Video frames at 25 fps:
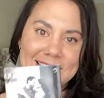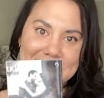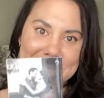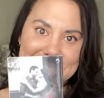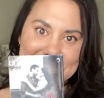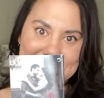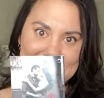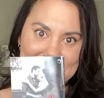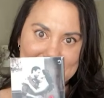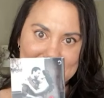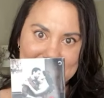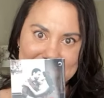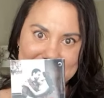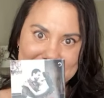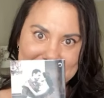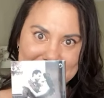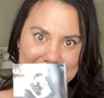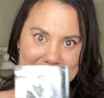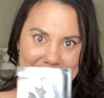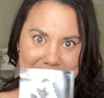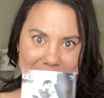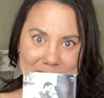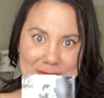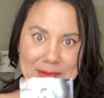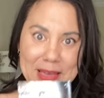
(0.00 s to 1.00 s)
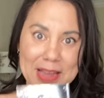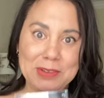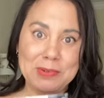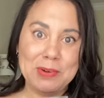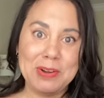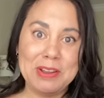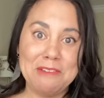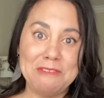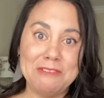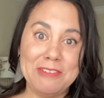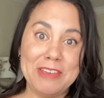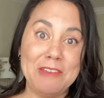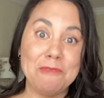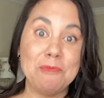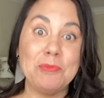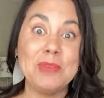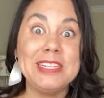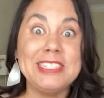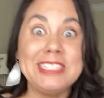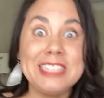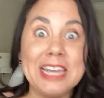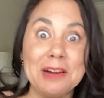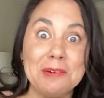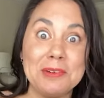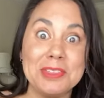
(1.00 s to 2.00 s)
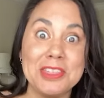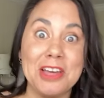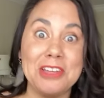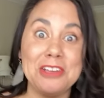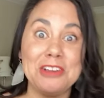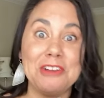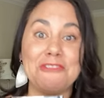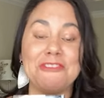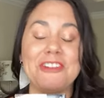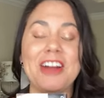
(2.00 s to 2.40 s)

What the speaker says: Serving Sin, May 25th. Please share with all your